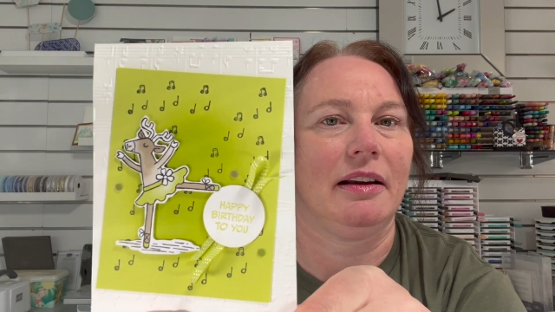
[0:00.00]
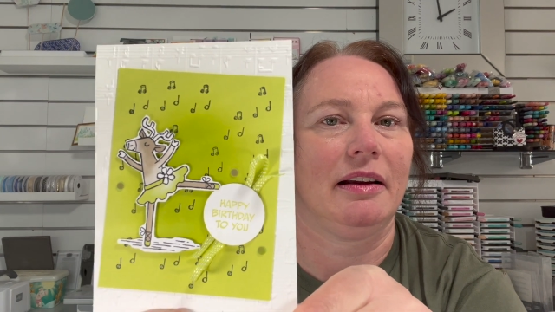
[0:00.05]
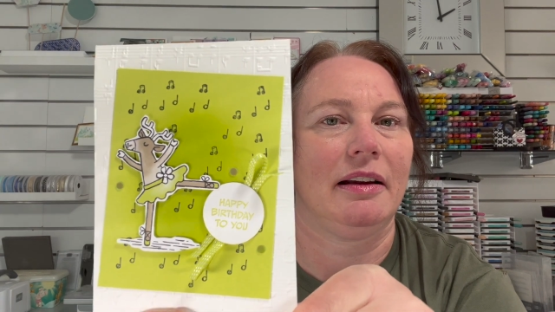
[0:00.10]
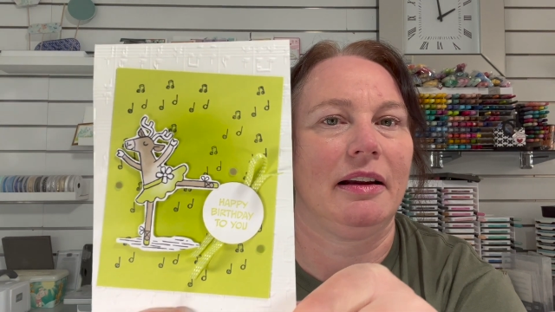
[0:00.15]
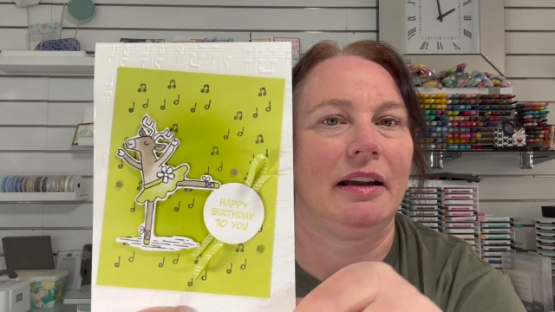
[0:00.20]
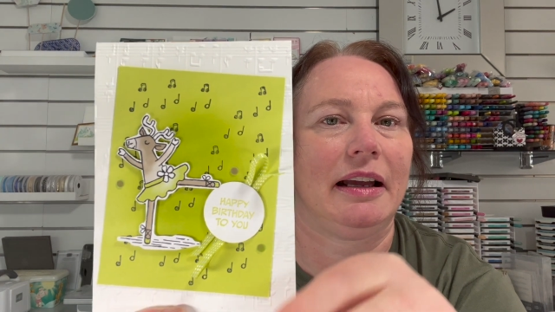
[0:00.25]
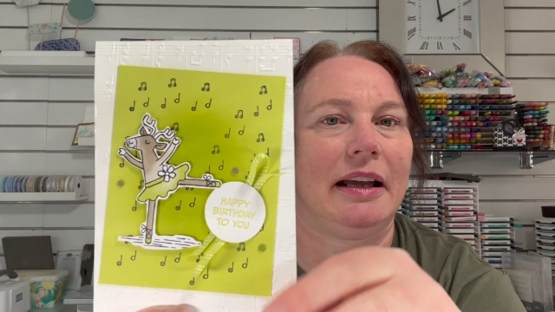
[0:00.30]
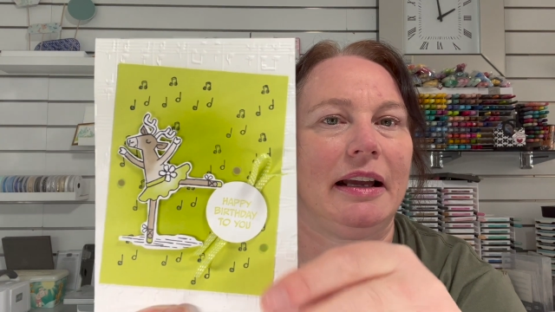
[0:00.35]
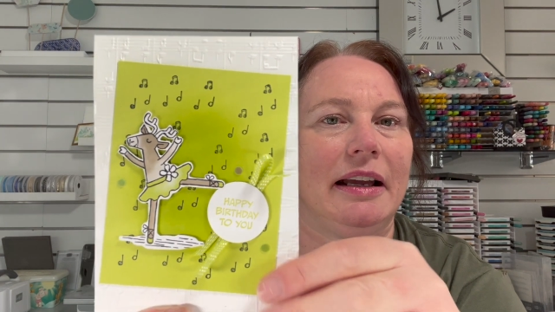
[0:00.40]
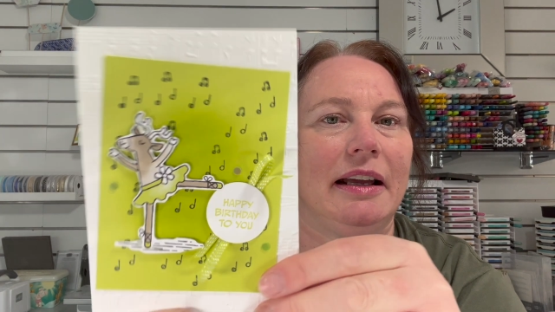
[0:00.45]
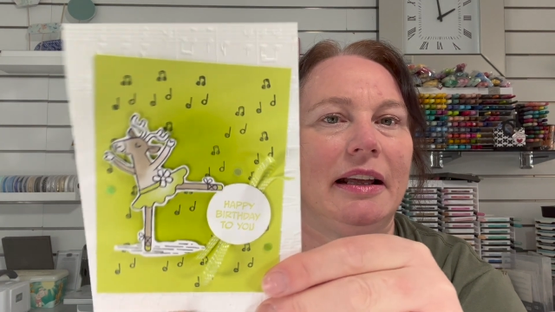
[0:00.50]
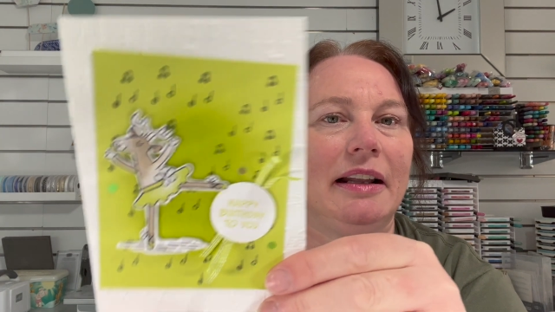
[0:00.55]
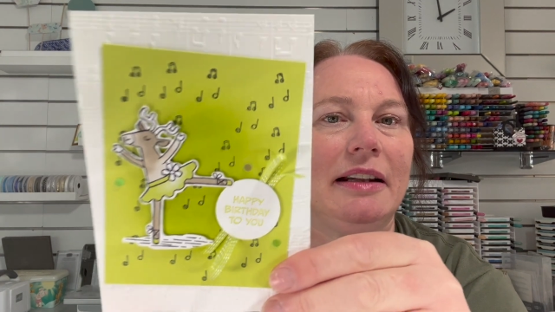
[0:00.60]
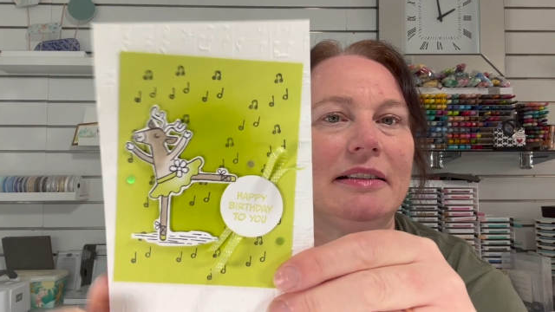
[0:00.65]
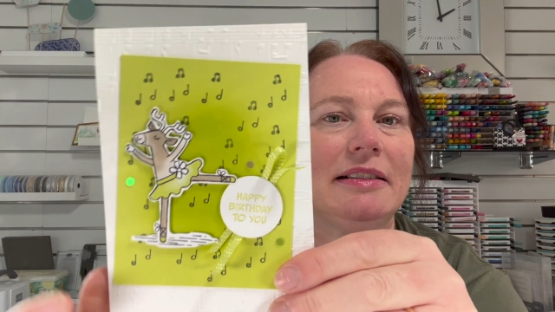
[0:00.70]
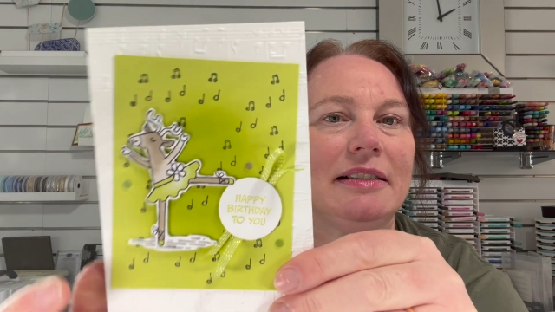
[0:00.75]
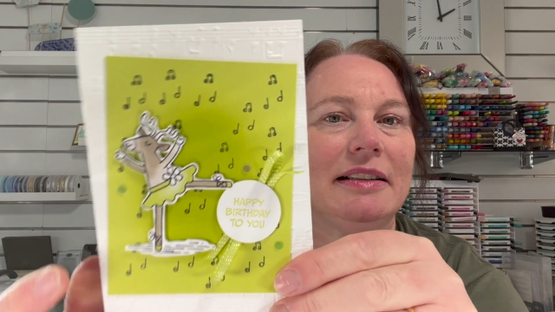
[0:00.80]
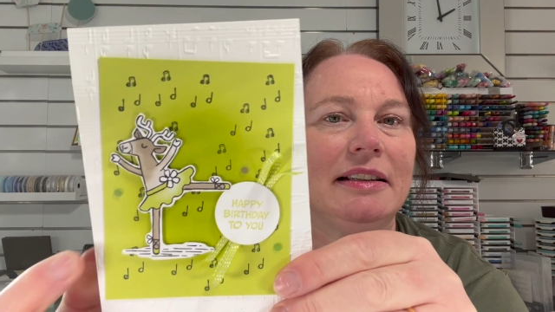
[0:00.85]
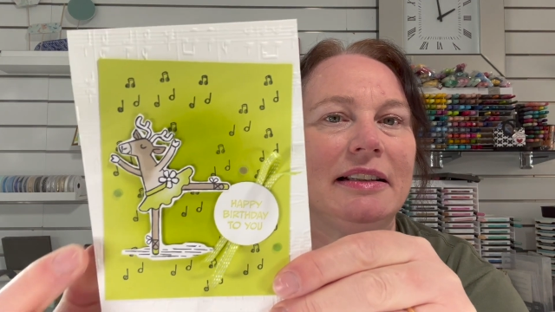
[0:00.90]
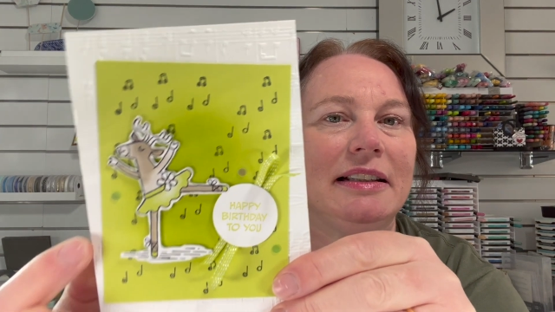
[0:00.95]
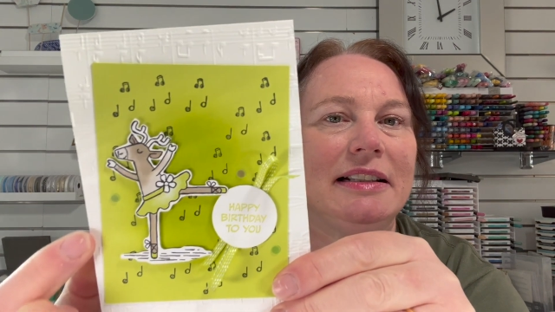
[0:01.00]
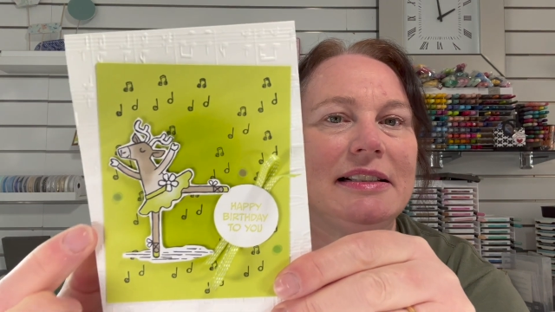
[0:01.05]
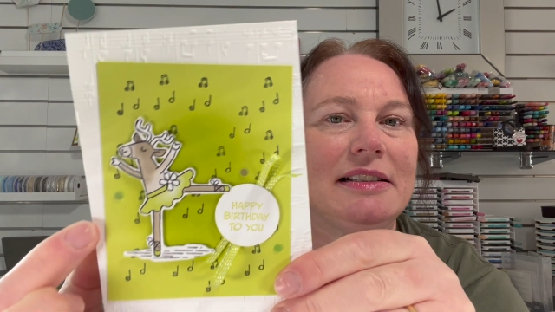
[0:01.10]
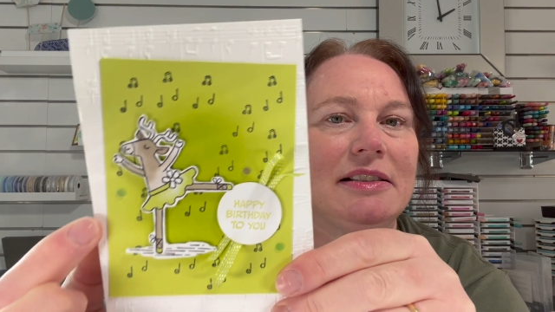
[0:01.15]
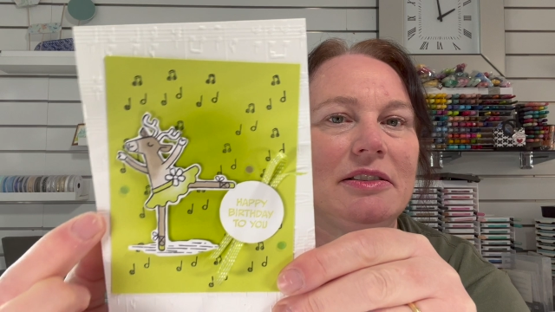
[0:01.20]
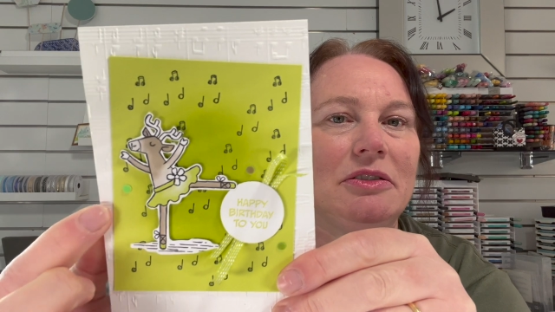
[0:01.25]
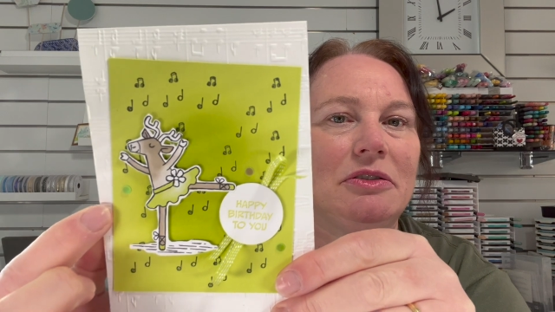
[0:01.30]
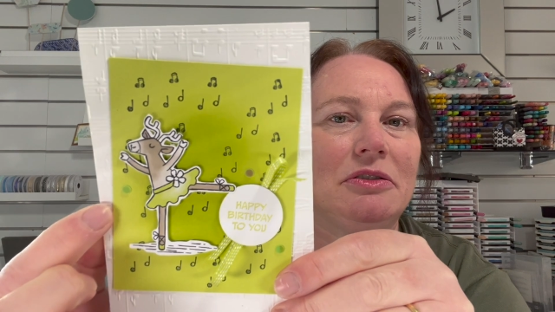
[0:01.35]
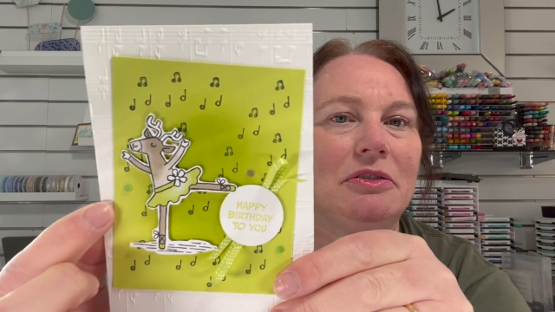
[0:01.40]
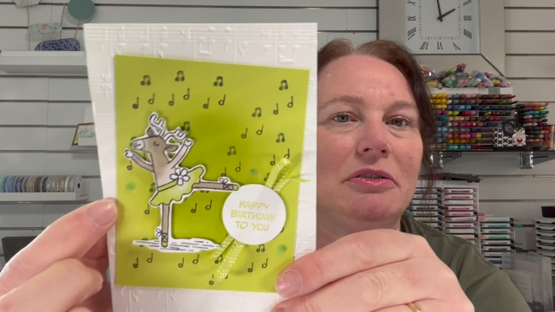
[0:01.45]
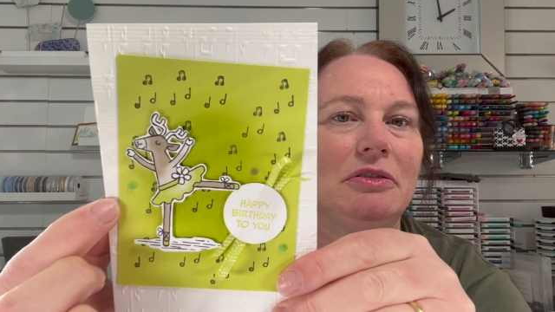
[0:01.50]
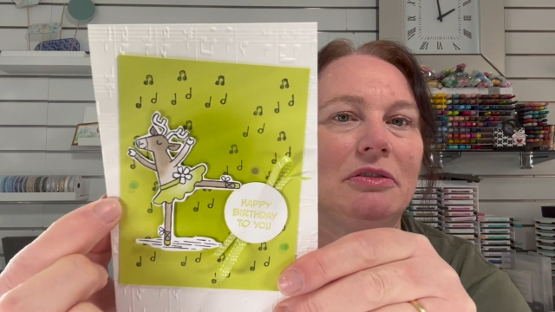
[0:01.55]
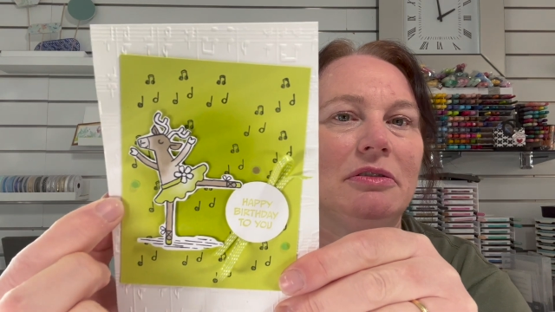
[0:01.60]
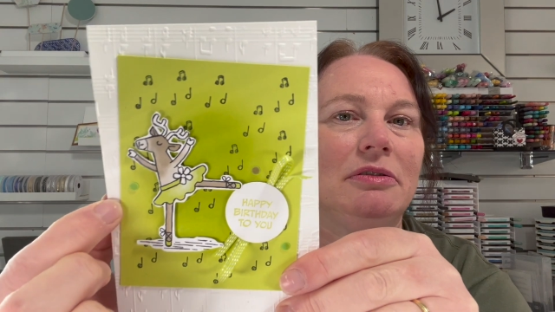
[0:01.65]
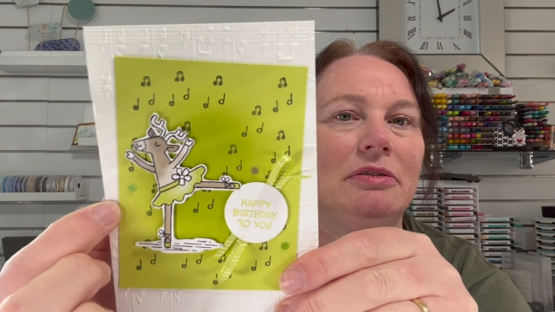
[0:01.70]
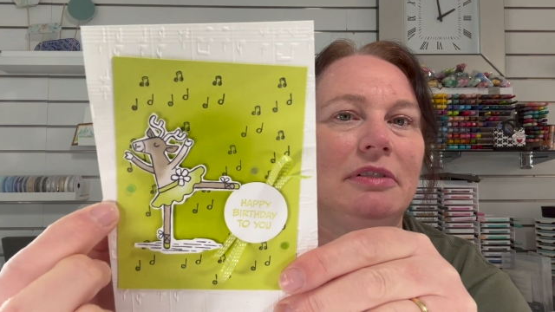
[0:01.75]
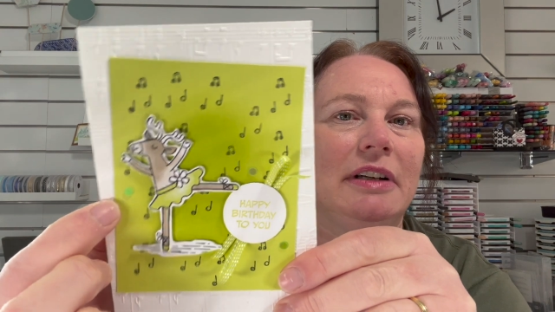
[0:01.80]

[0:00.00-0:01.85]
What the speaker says: And these little